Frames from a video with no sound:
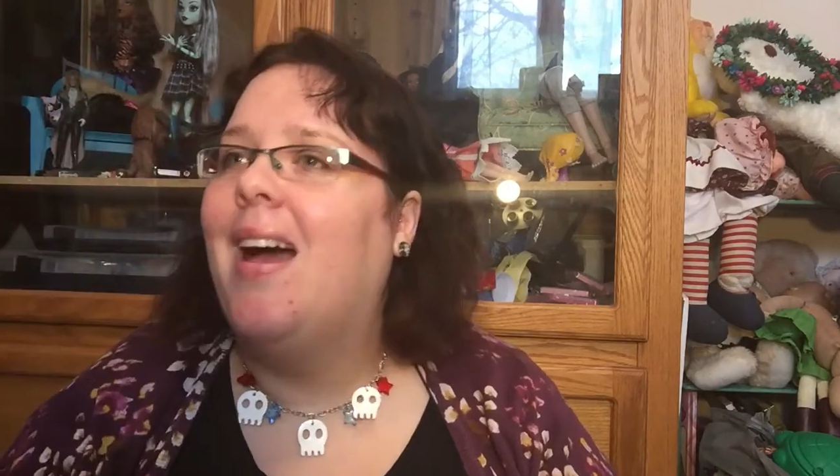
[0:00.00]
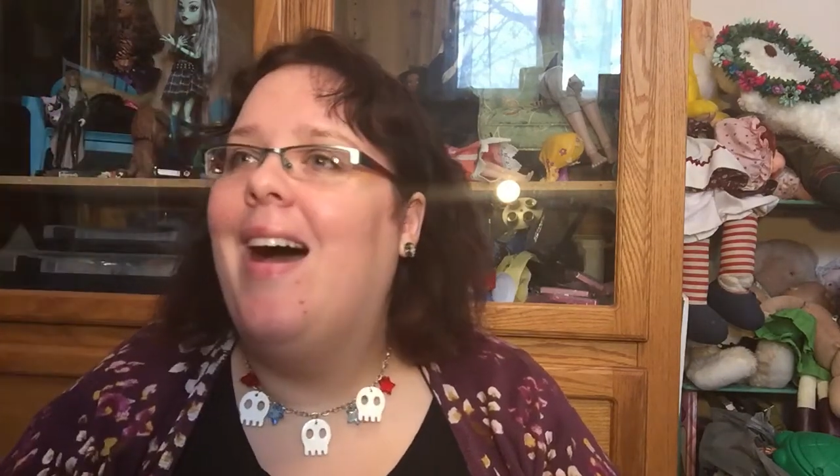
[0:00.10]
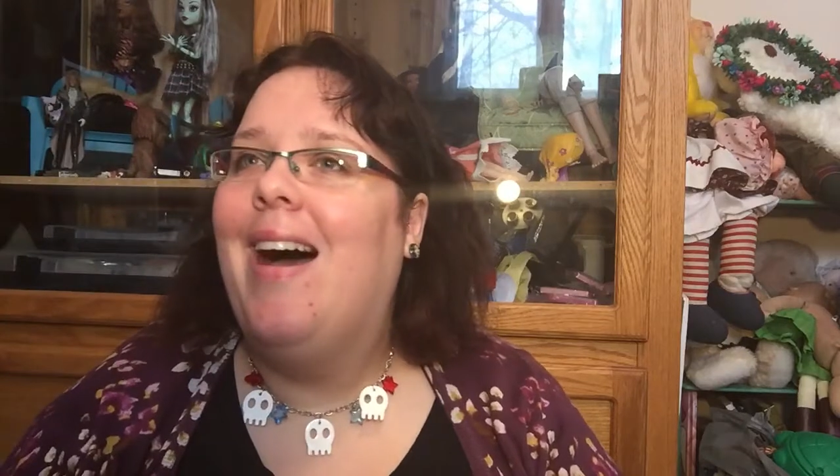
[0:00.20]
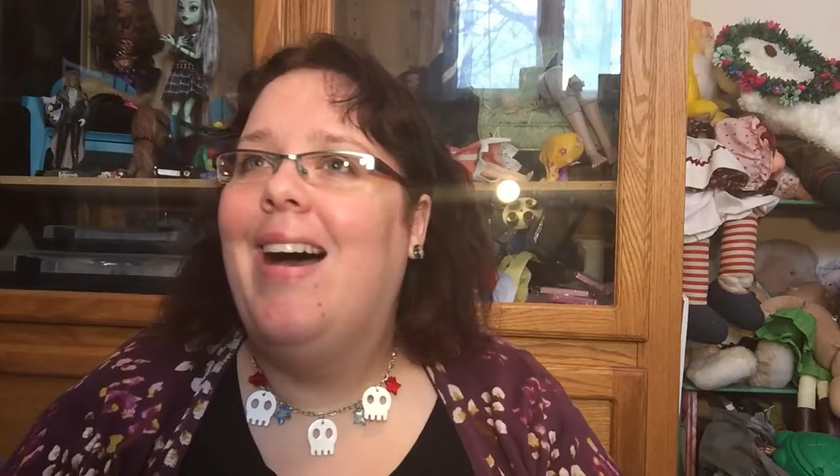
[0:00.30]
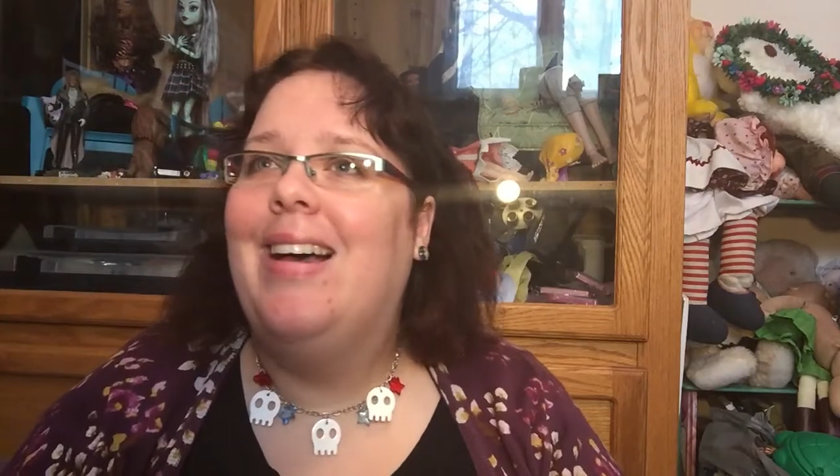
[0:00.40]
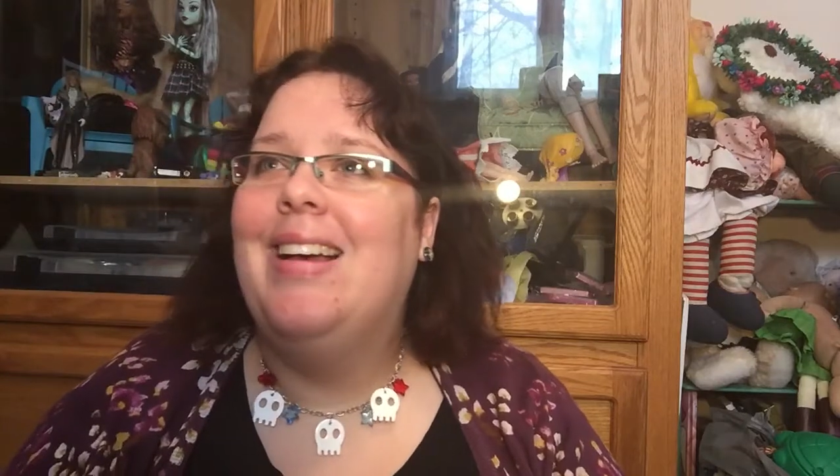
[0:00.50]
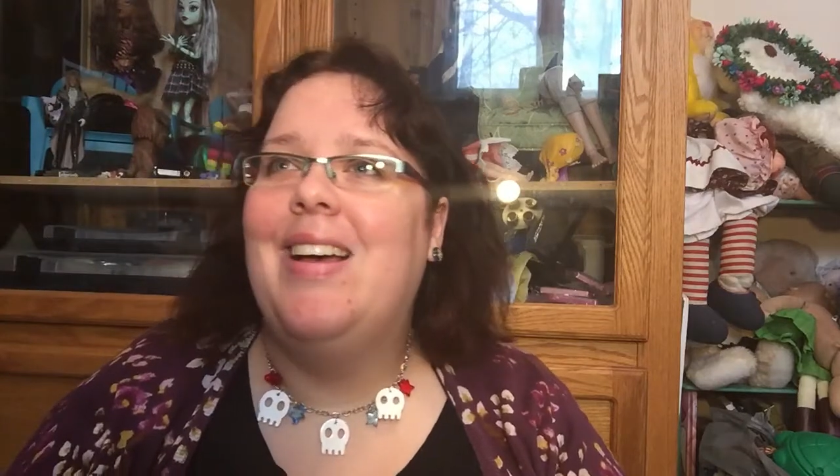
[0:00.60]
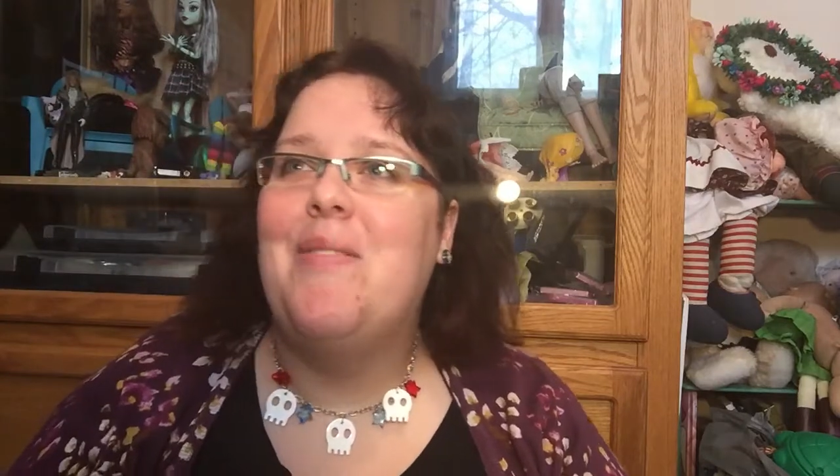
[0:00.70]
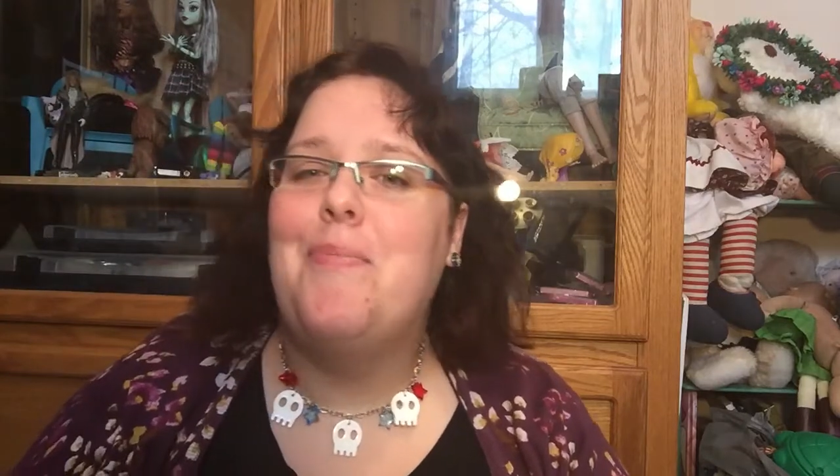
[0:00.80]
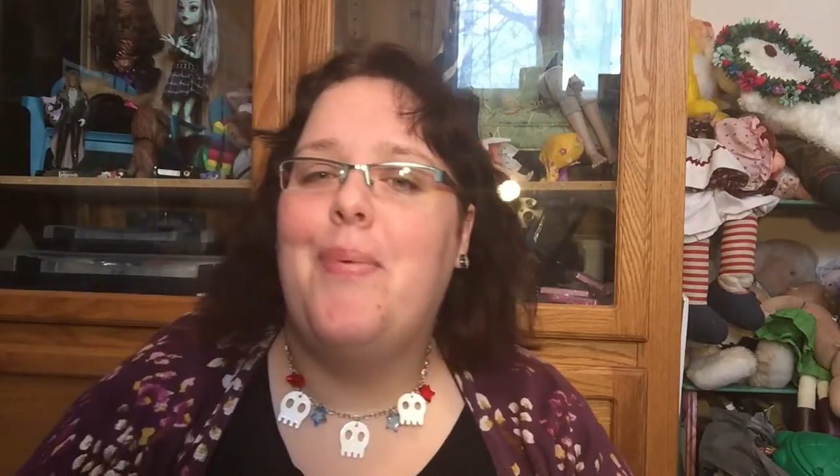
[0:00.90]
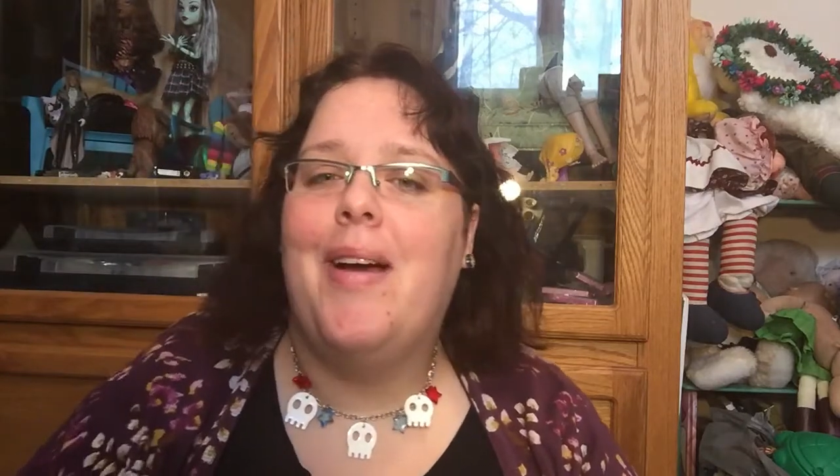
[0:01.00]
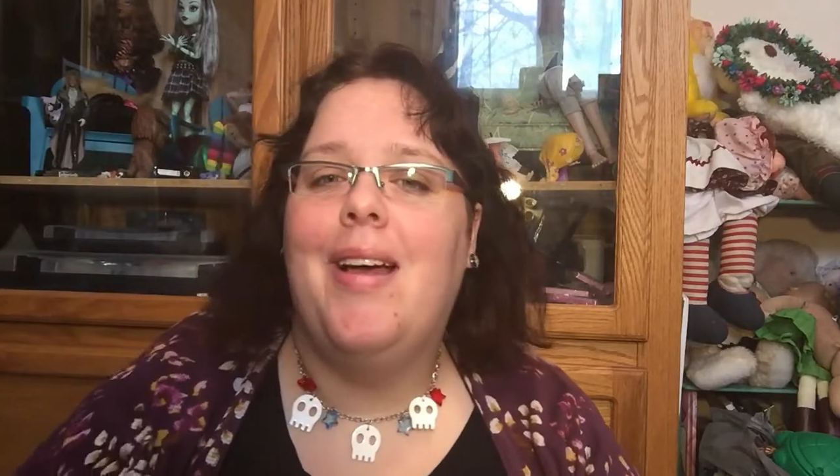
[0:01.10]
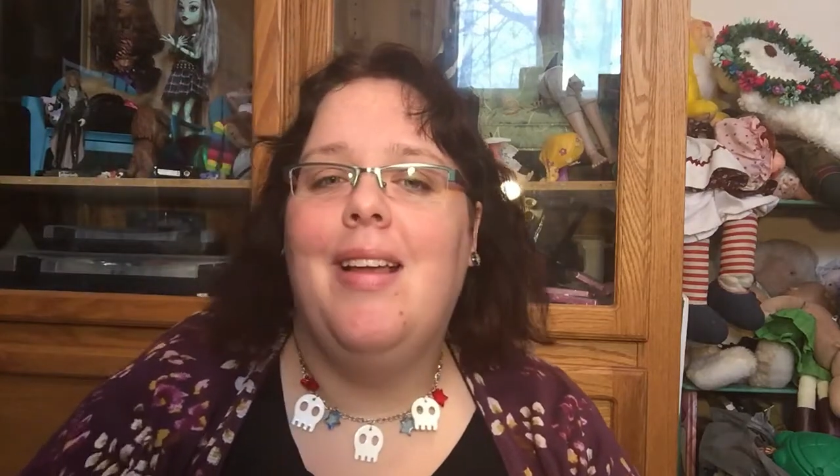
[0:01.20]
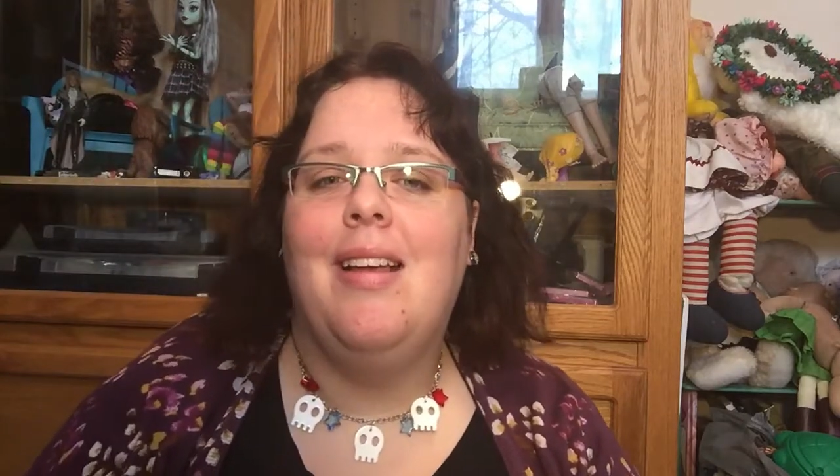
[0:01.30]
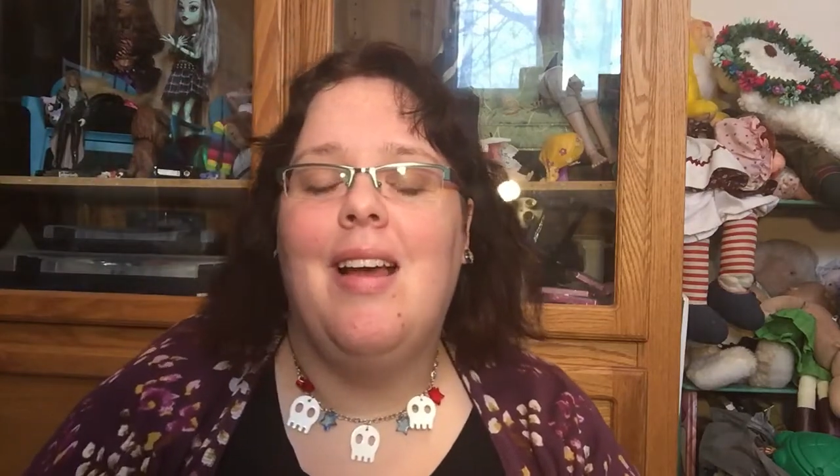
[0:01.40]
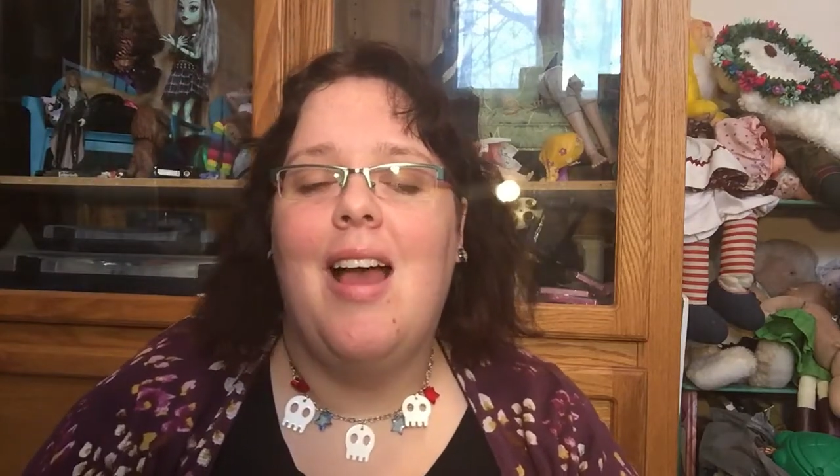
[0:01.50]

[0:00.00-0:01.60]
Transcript: but